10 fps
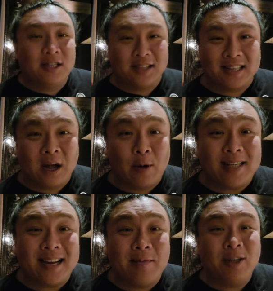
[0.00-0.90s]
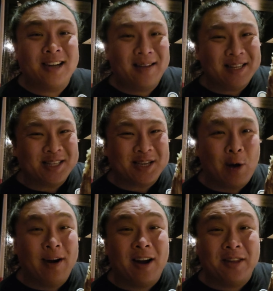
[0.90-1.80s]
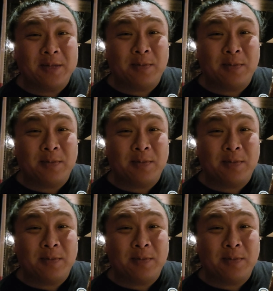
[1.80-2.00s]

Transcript: So let's not waste any more time. Let's just go in on this